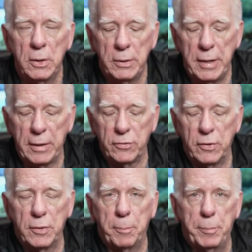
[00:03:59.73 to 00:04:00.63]
next
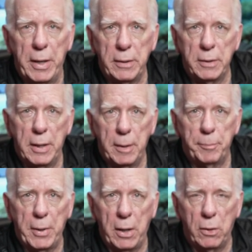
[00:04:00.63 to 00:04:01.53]
to the butt
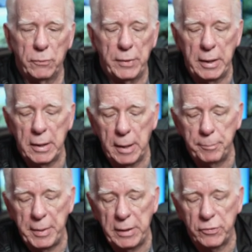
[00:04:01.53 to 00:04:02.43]
dump on the uh,
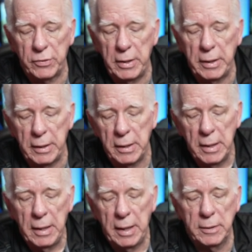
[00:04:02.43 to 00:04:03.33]
B C,
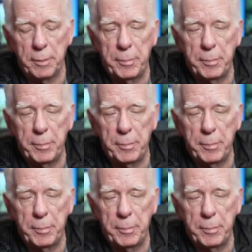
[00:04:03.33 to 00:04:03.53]
and the